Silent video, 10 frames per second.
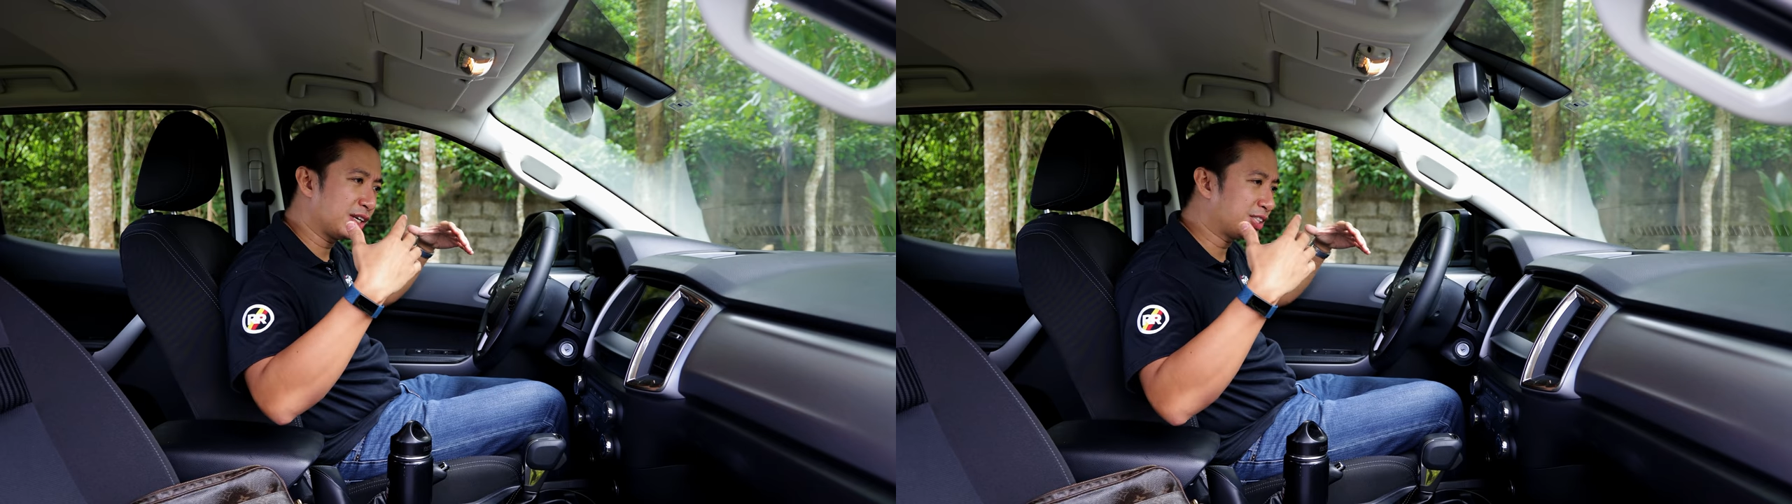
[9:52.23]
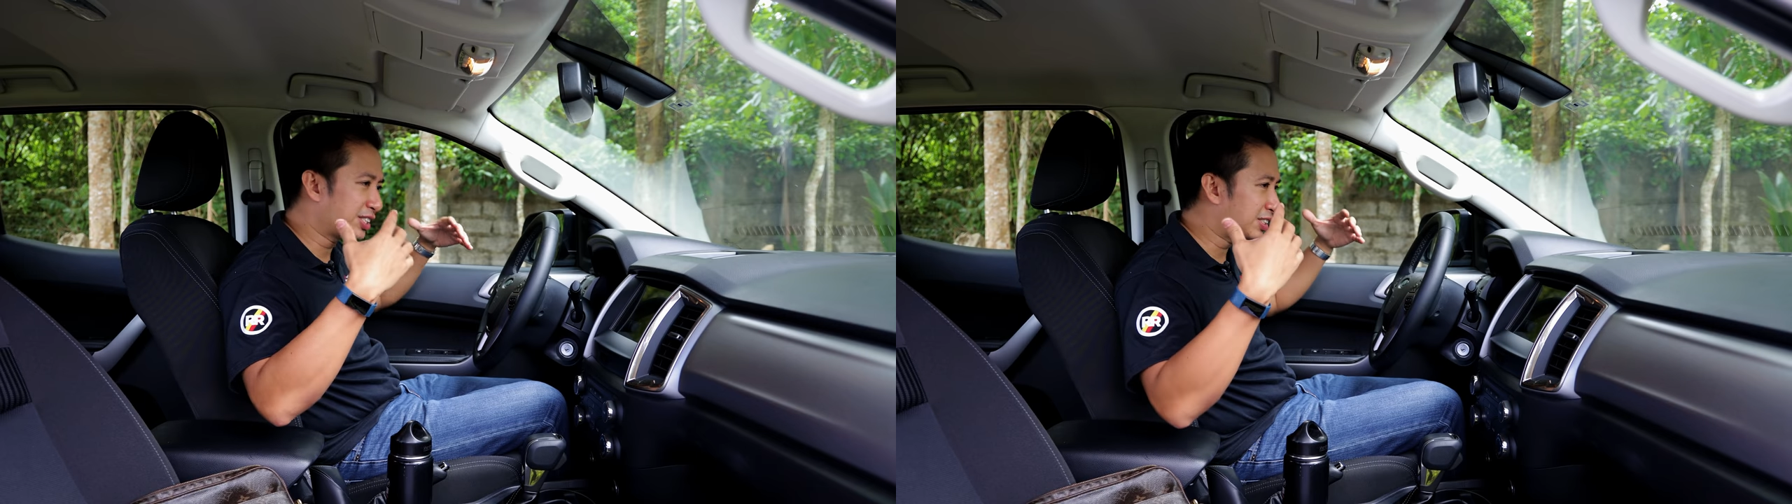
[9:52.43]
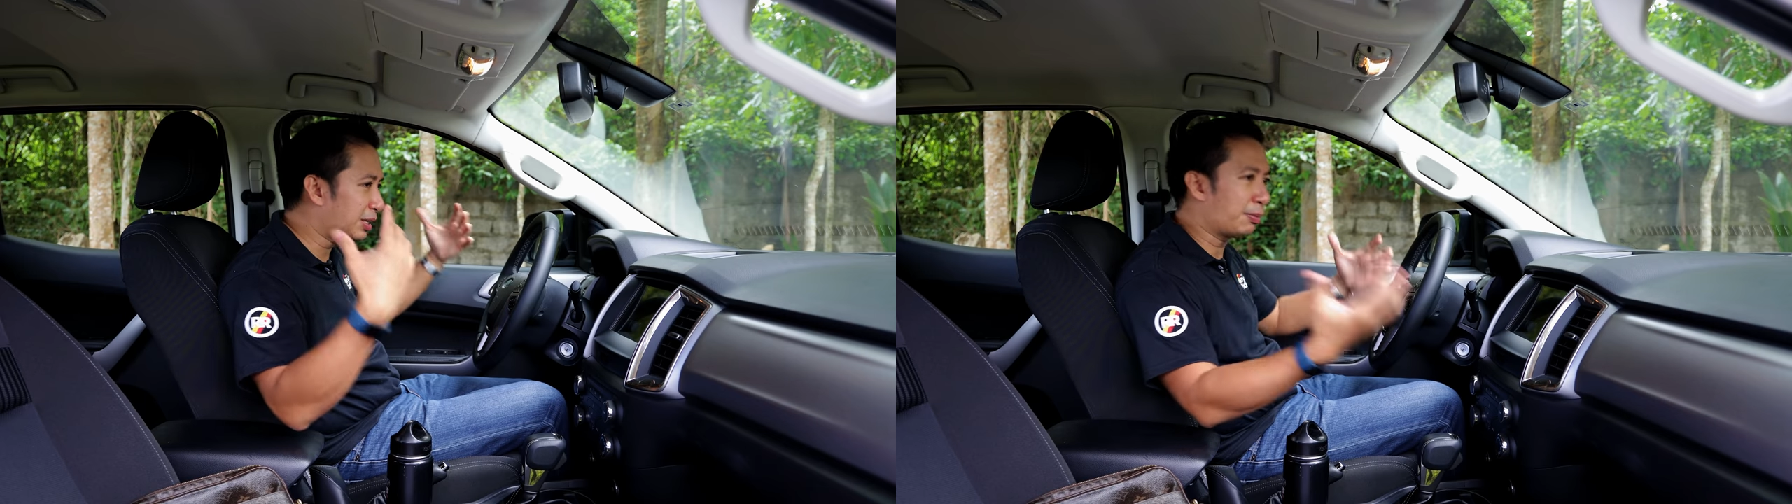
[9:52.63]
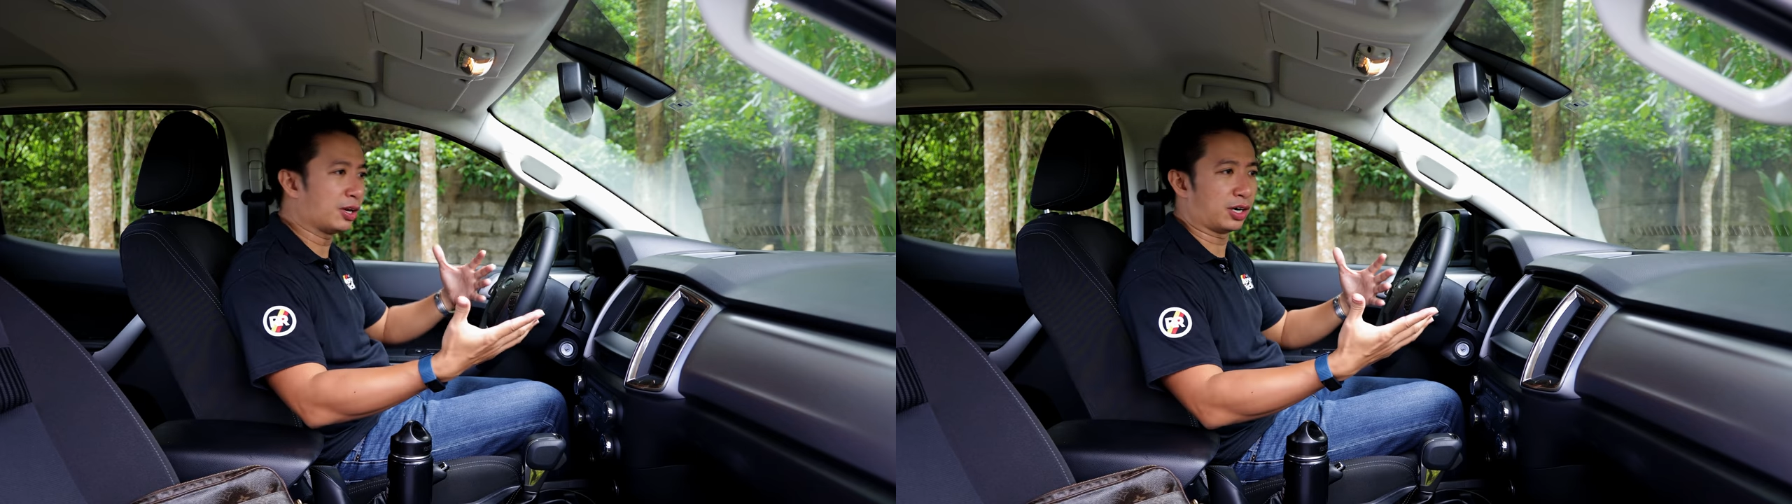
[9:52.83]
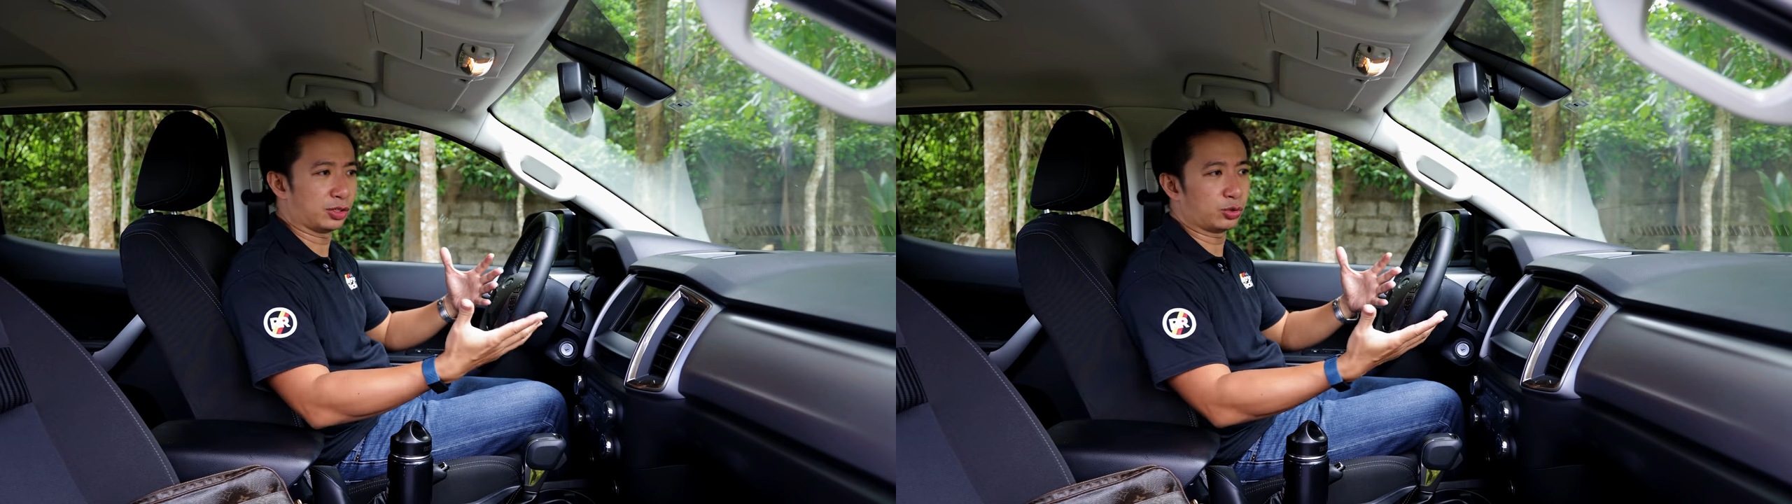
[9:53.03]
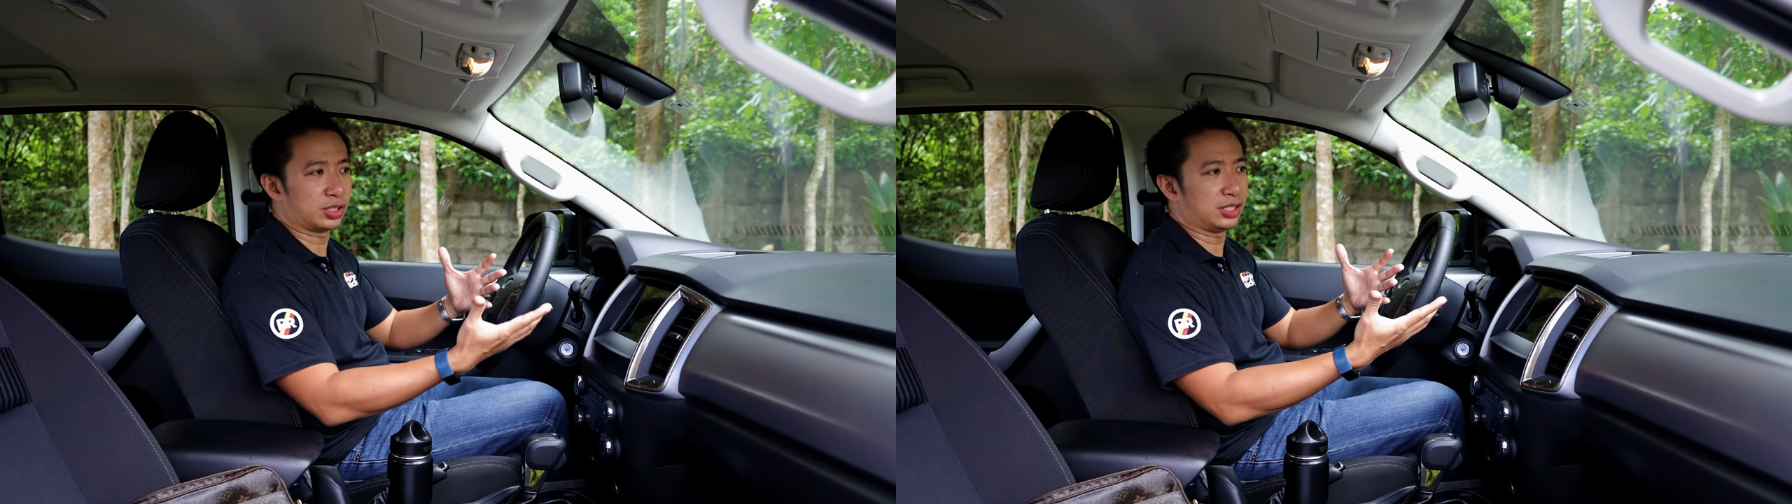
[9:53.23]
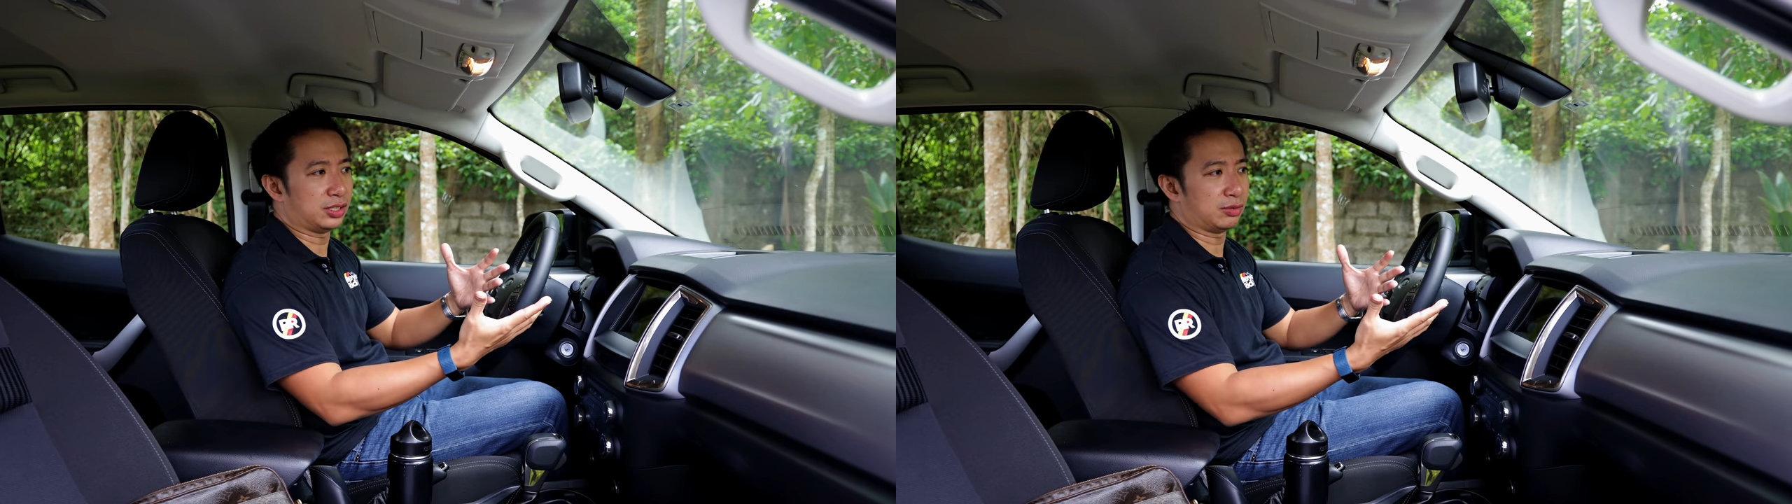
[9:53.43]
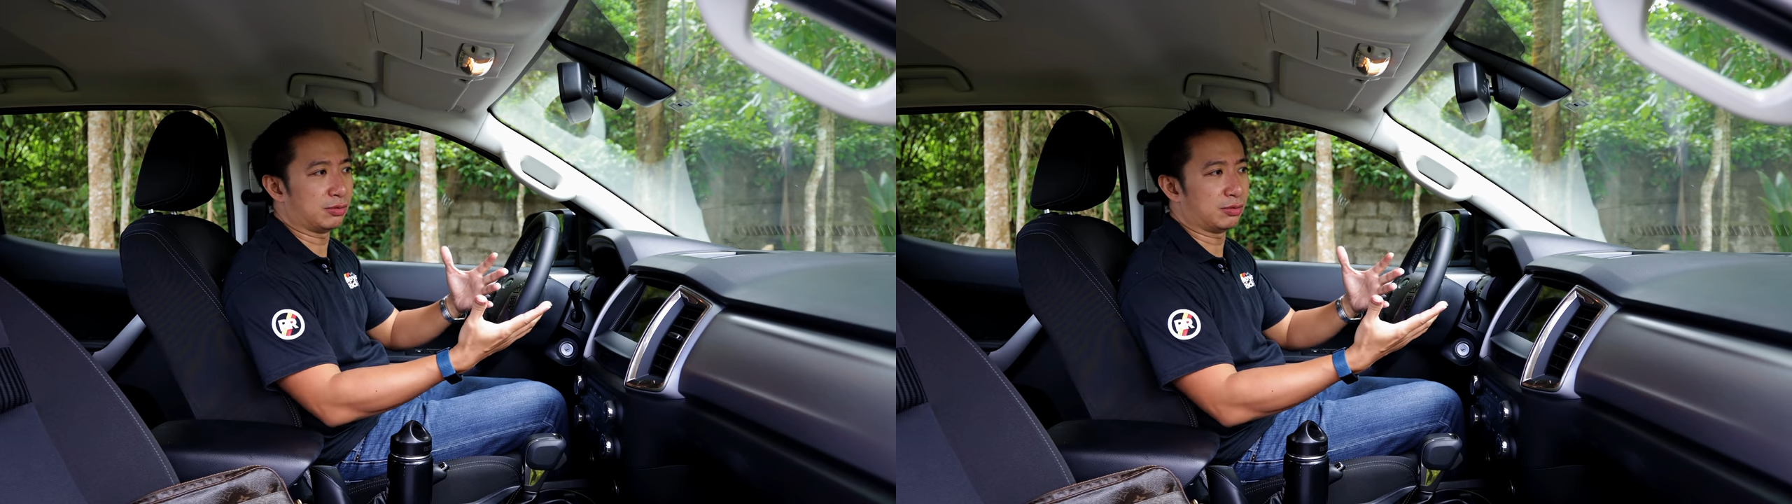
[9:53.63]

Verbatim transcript: it's similar to the